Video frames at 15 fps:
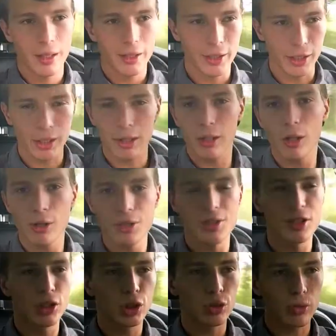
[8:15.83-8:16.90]
you close
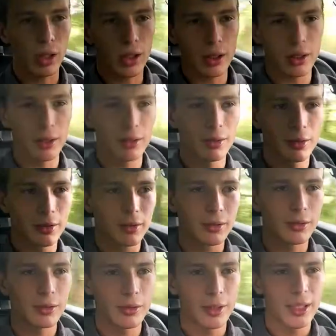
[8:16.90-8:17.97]
the trunk,
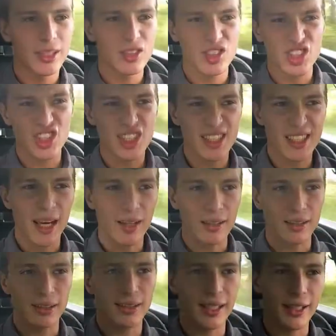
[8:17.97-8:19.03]
it's just
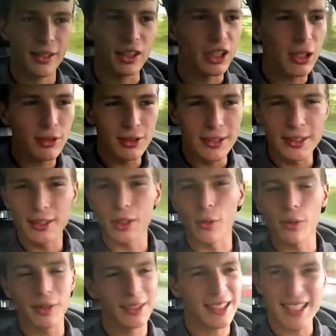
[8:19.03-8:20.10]
solid sound. You close the
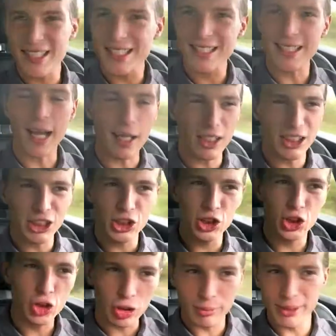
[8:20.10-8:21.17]
door, it's a solid
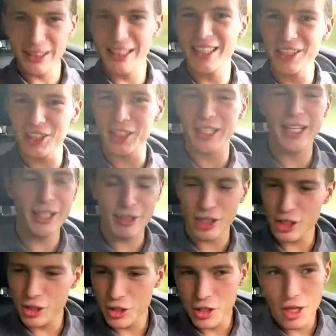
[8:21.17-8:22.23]
German
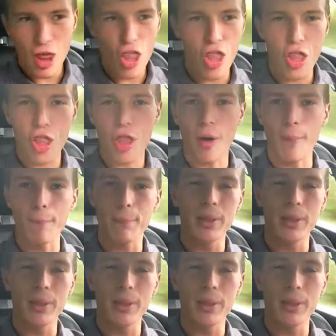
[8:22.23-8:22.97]
engineering thump.